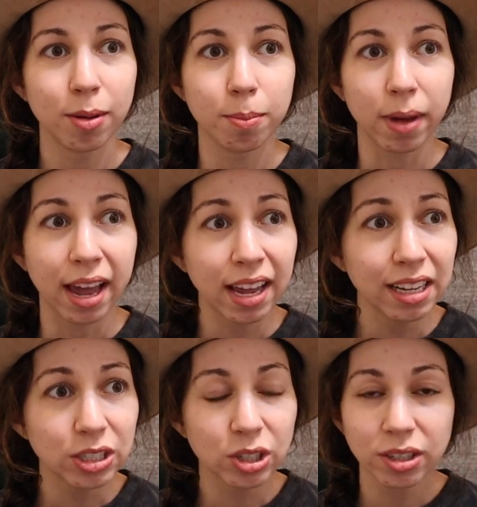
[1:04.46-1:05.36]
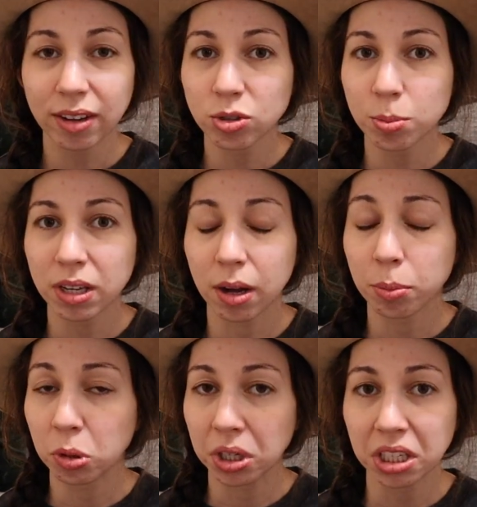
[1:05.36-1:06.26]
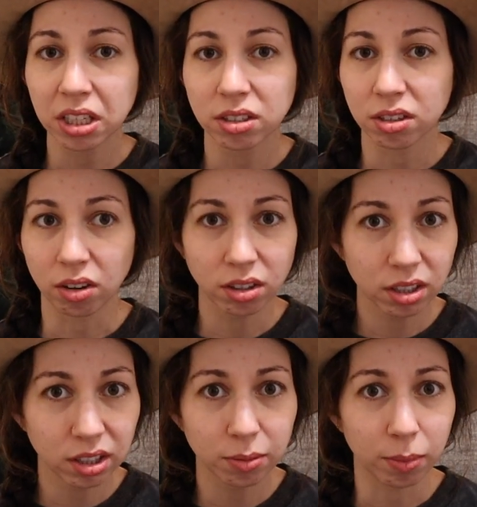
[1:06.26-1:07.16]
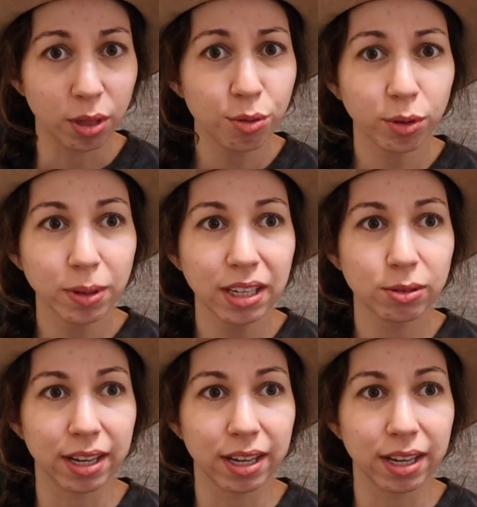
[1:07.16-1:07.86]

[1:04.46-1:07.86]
May turned out to be a pretty darn good month for me.